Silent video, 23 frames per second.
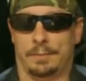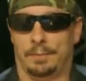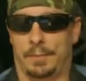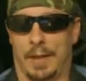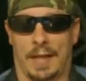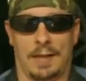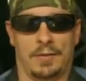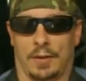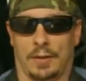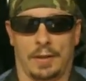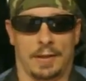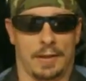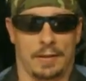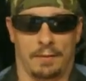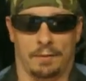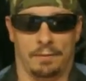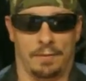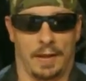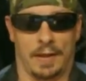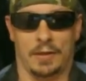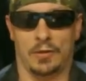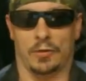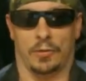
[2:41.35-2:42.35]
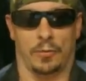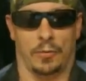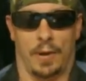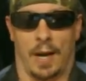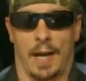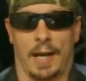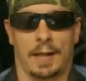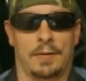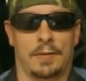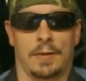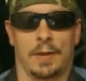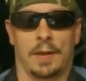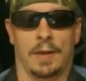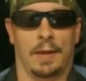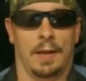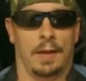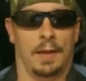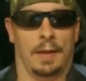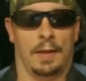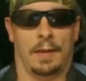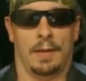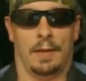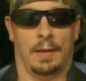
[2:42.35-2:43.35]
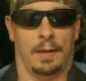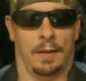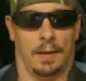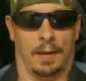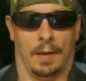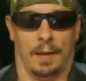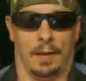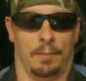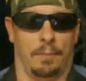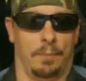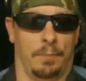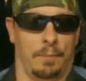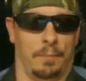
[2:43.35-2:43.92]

basically defend your rights. Uh,